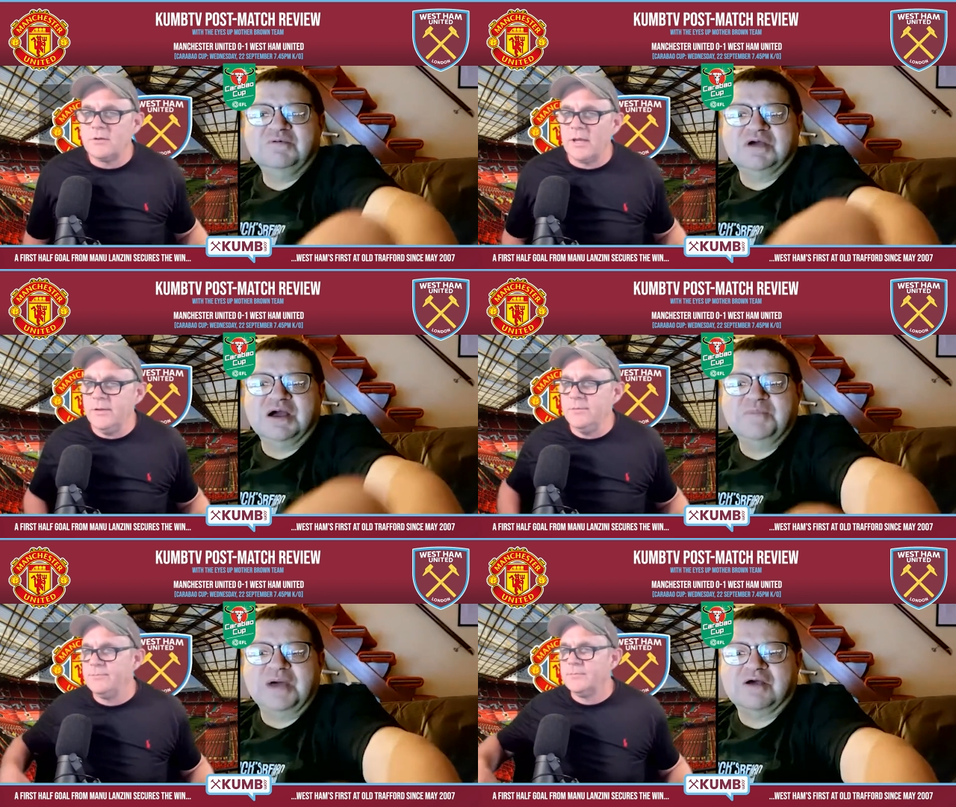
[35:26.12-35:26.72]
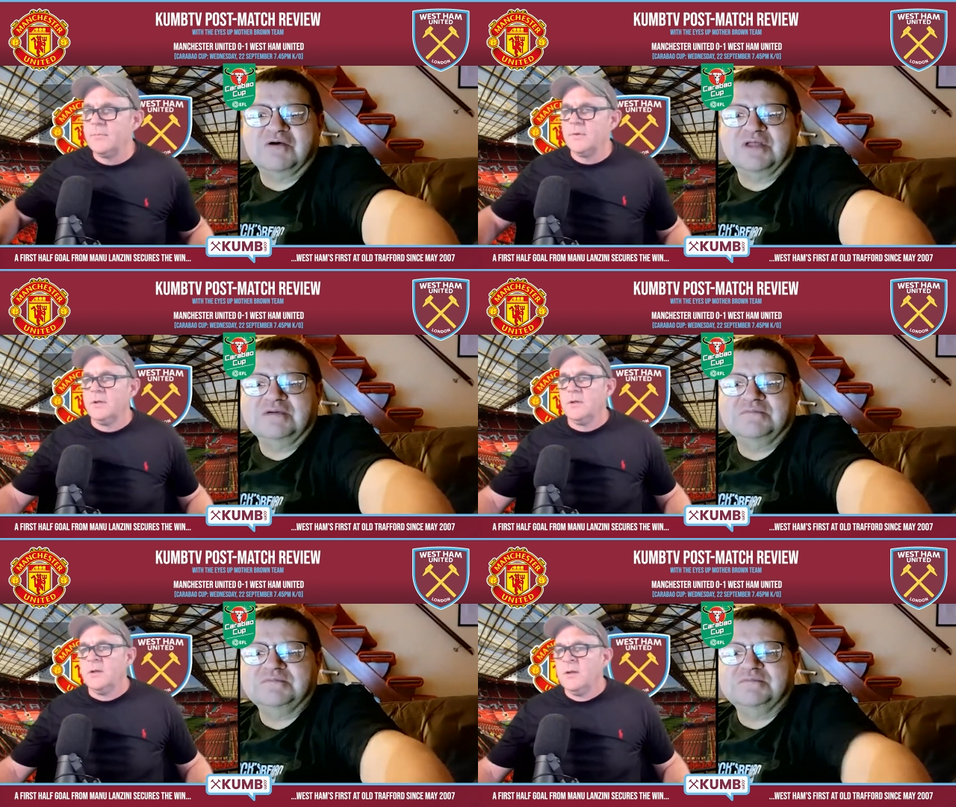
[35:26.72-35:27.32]
Speaker 1: okay. we'll come back on that.
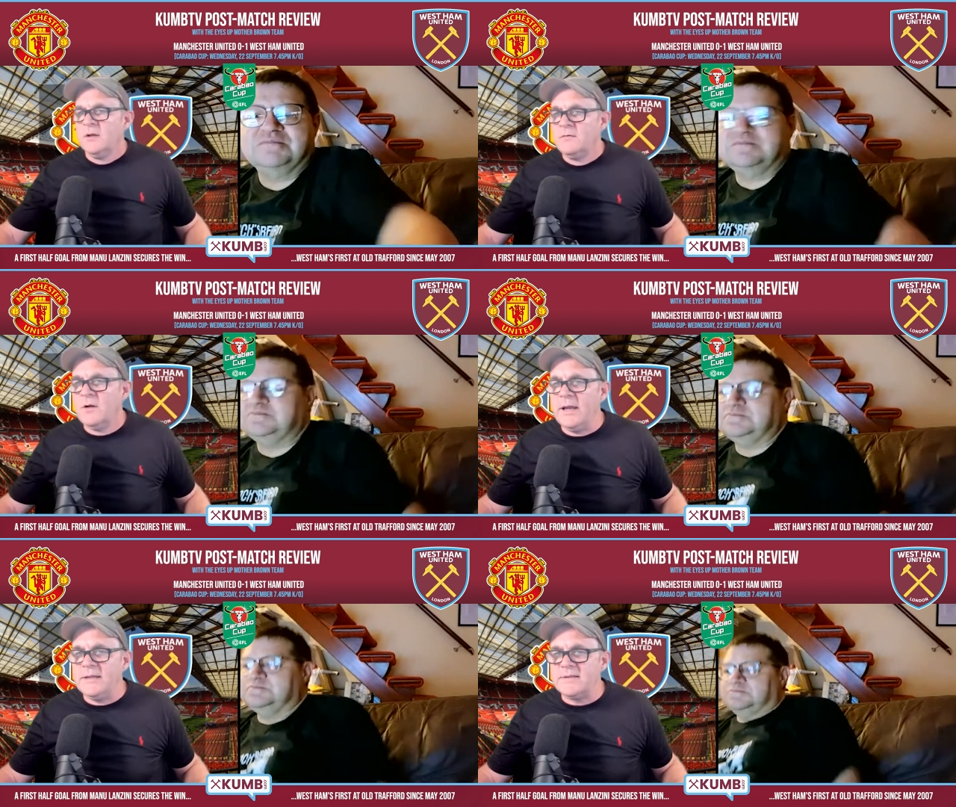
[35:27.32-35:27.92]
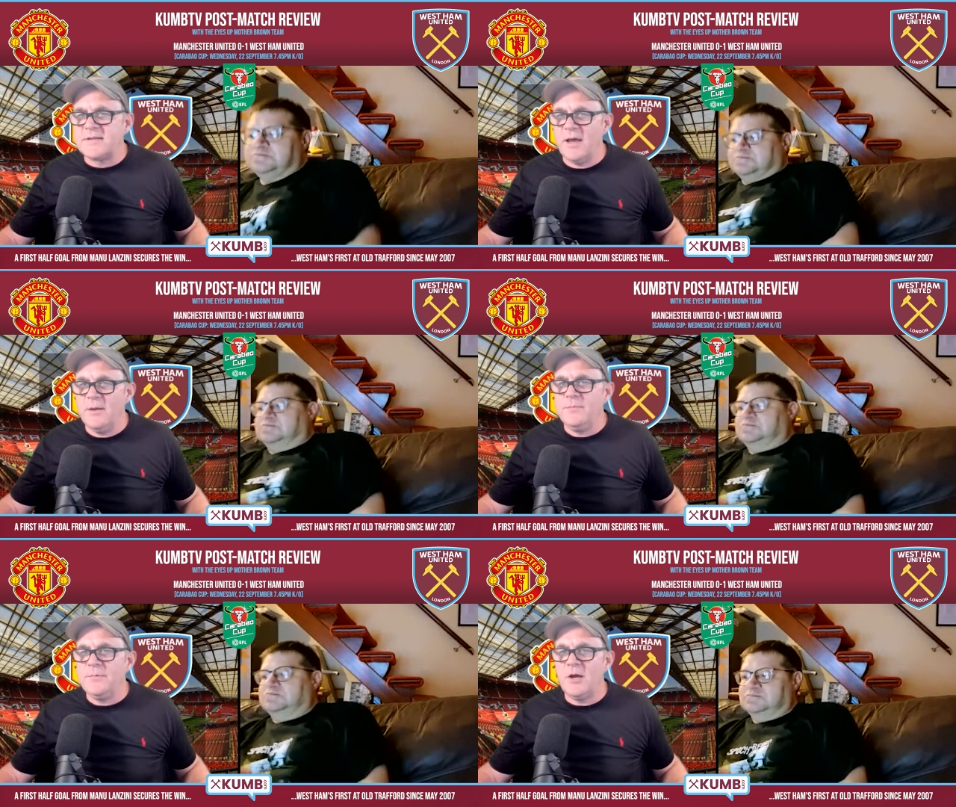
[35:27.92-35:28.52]
Right,
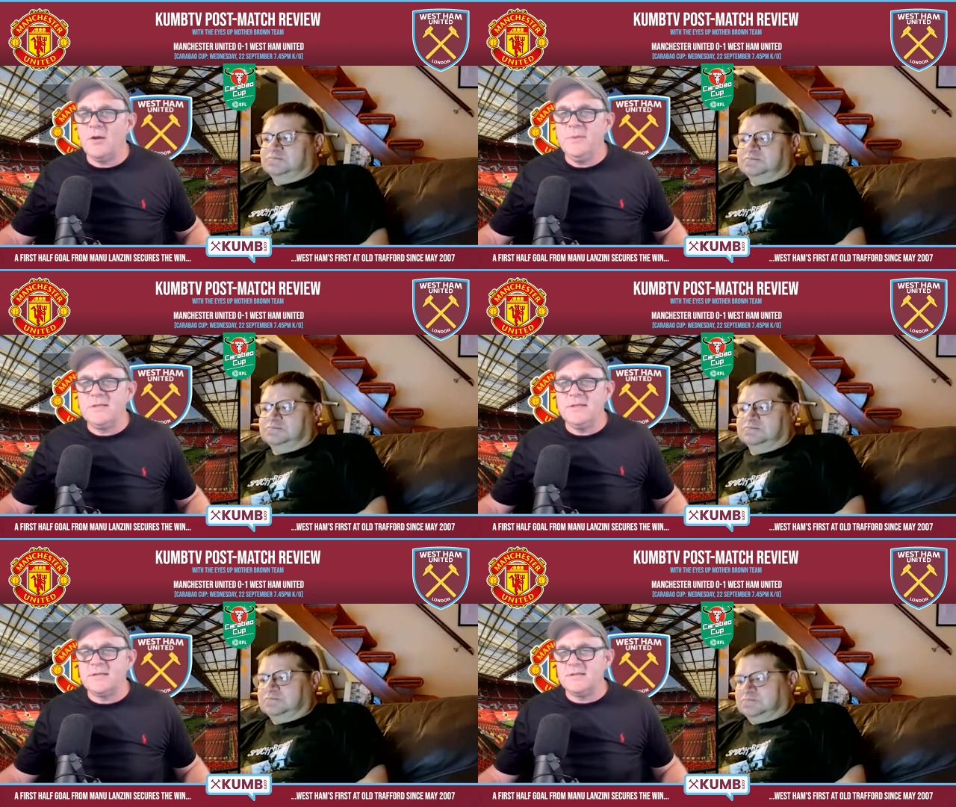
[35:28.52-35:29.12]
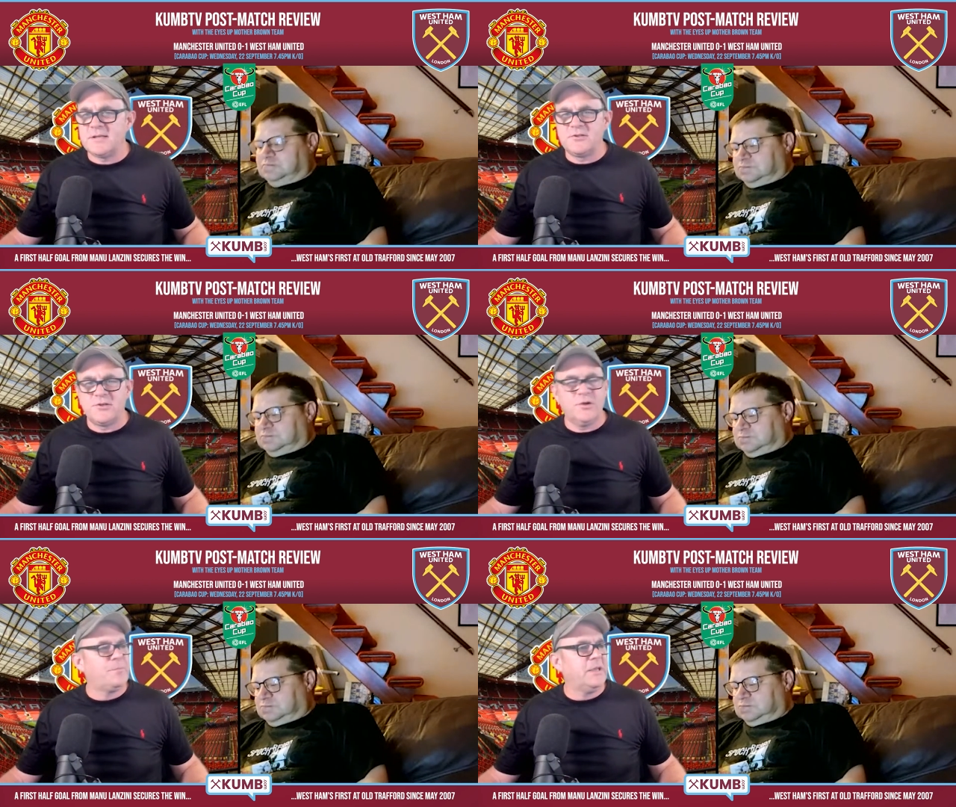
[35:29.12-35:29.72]
um, Nomi's listed. So
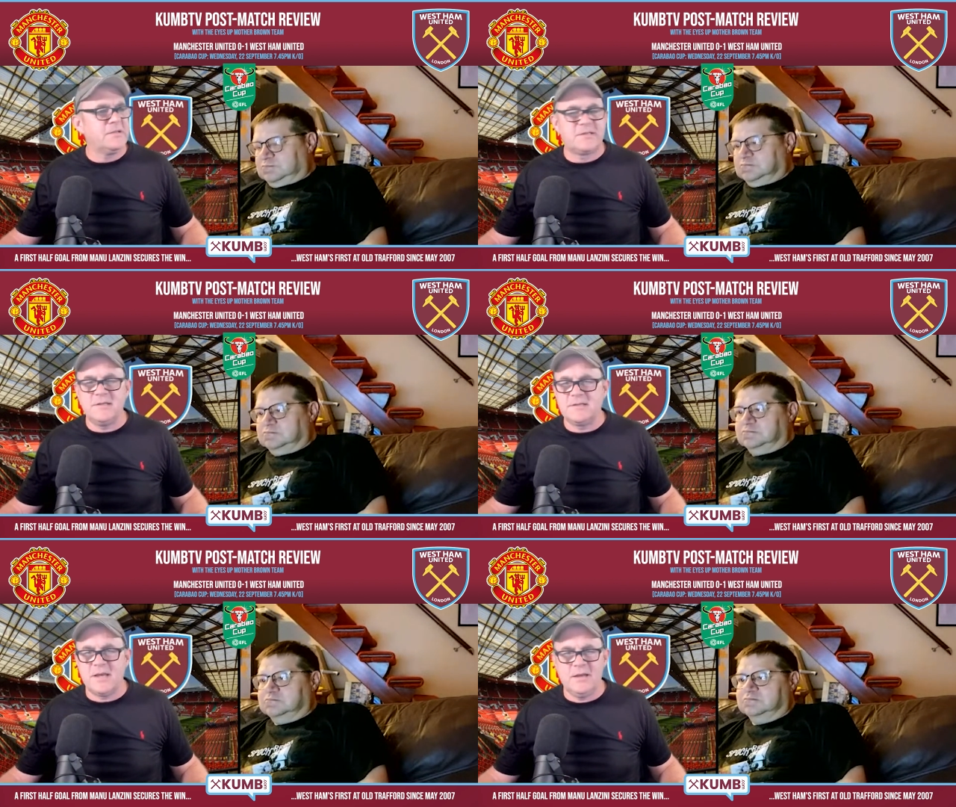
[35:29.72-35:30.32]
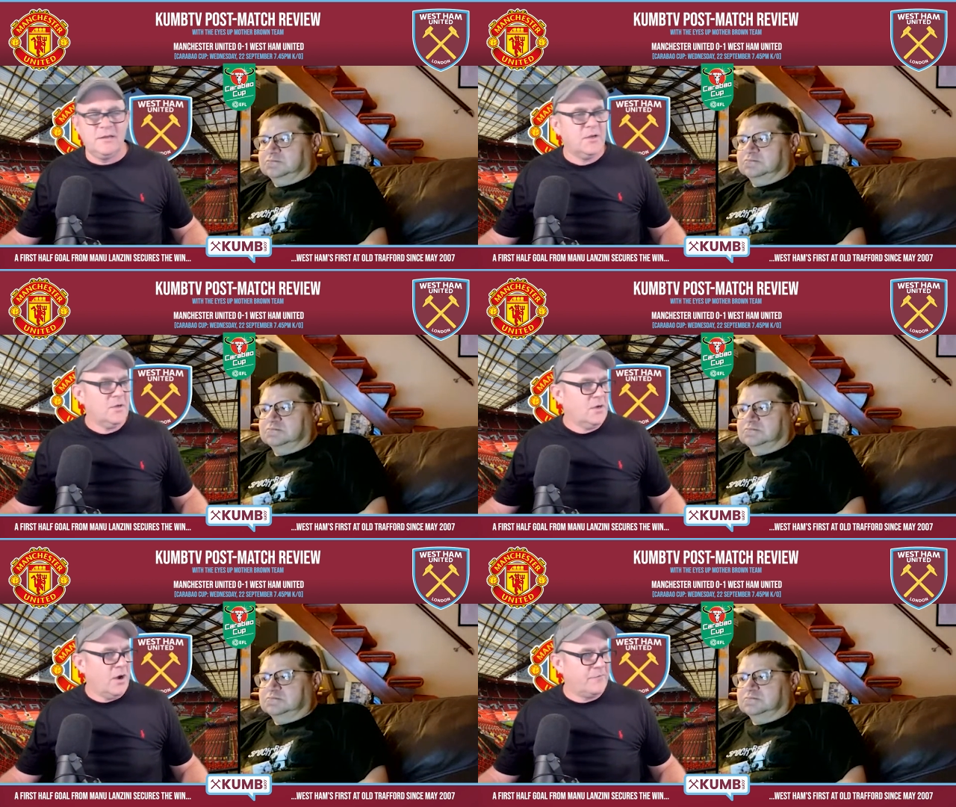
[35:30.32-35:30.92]
Stuart Pearce is uh,
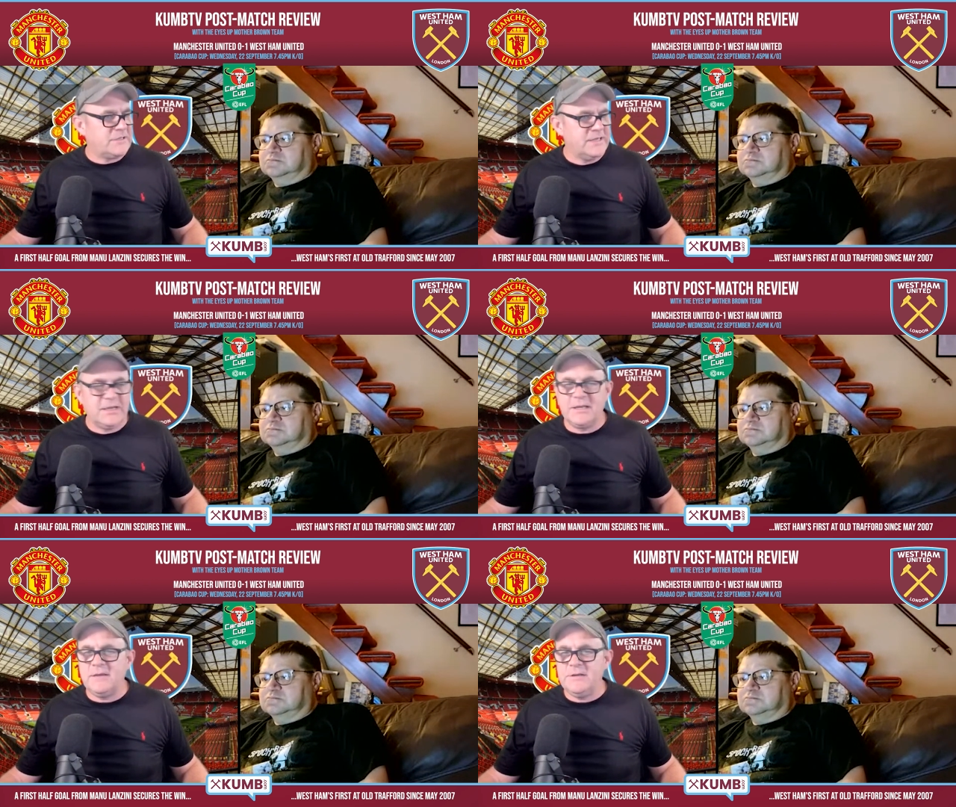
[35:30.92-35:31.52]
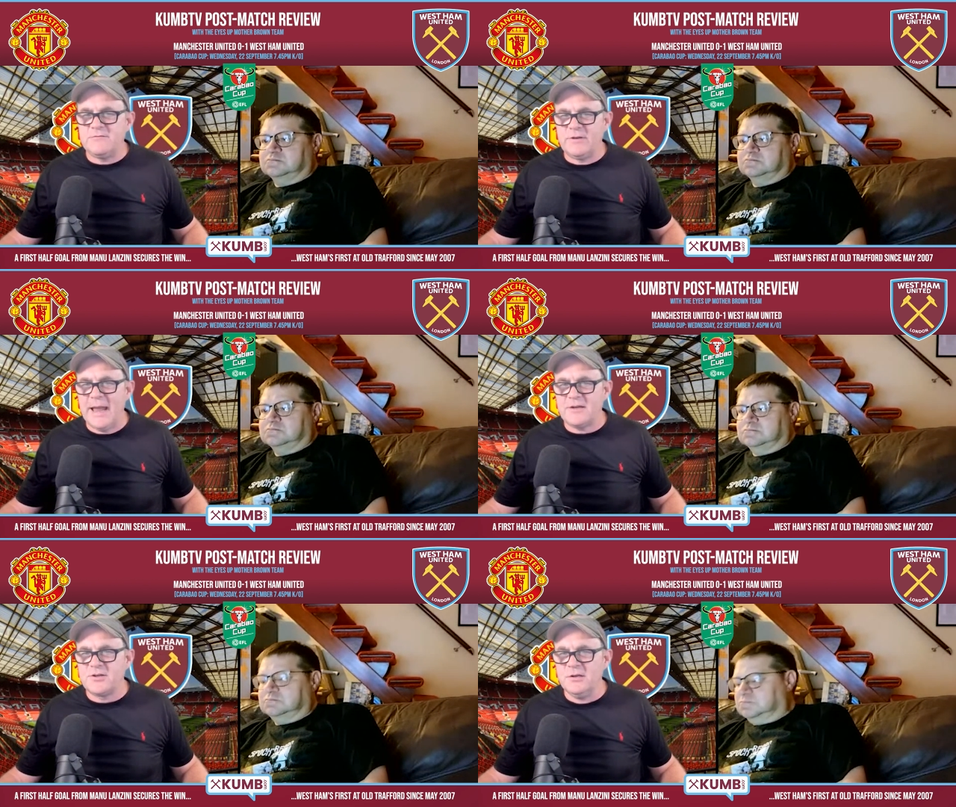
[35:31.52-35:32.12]
obviously going to give his
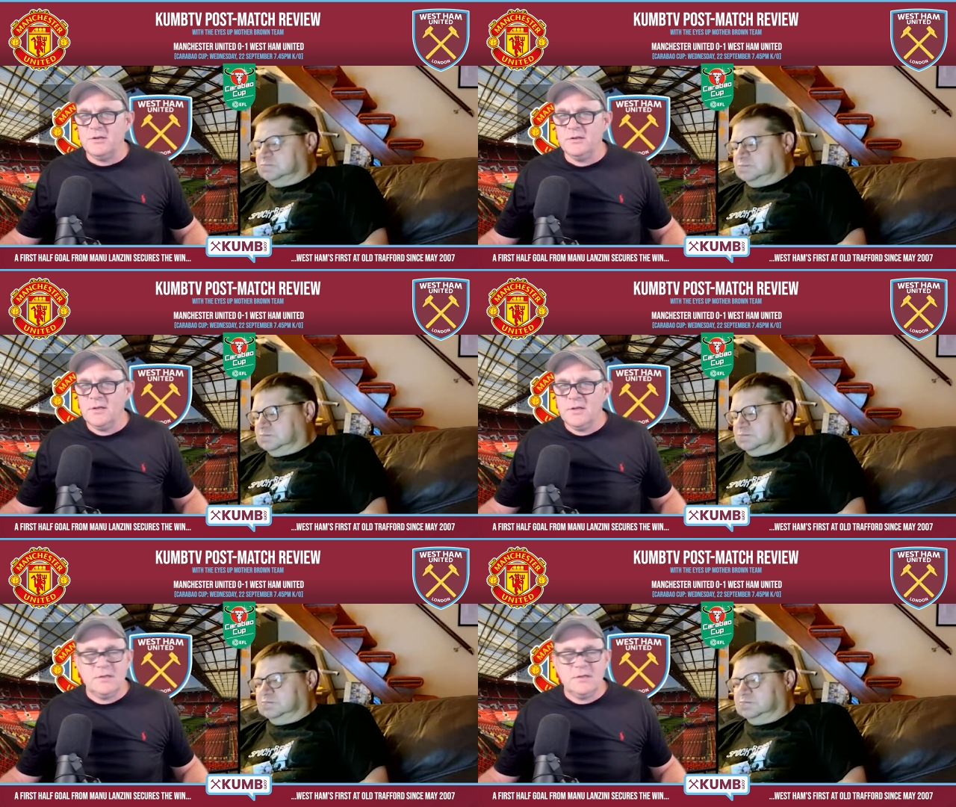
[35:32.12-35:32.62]
reaction